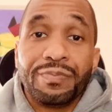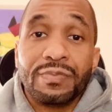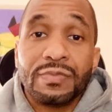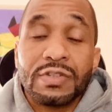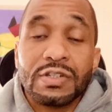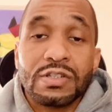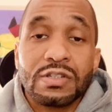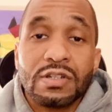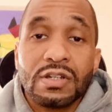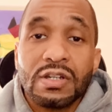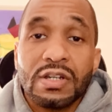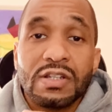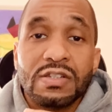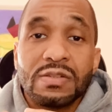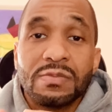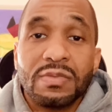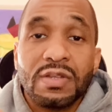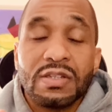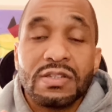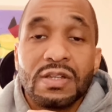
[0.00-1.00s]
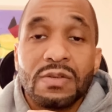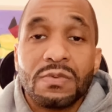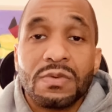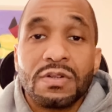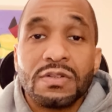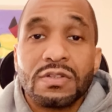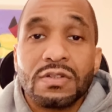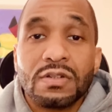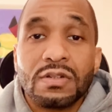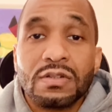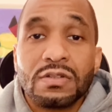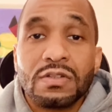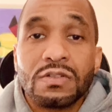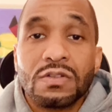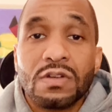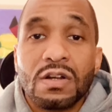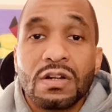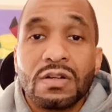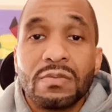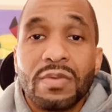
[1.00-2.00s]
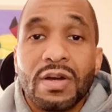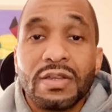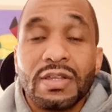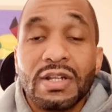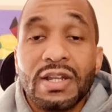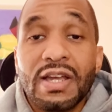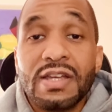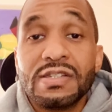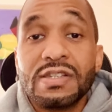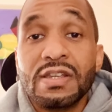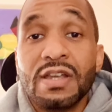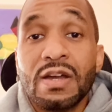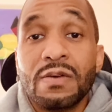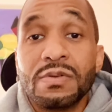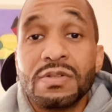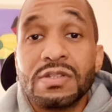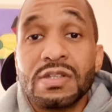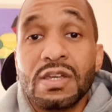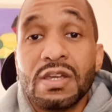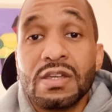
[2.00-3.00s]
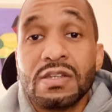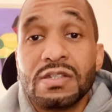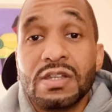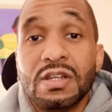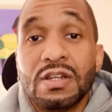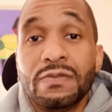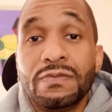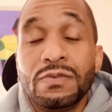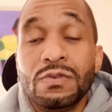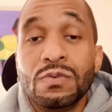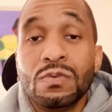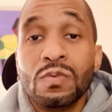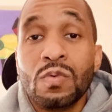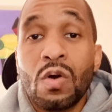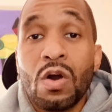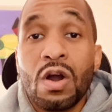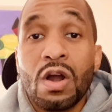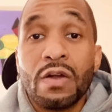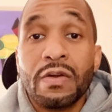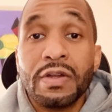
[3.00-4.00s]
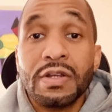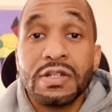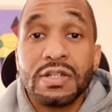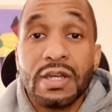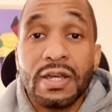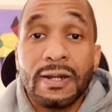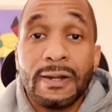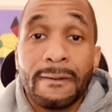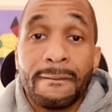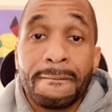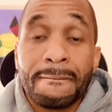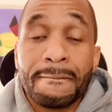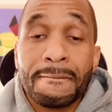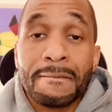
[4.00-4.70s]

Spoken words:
just looking at some things I want to talk about, the last thing I would say is that if you are in debt,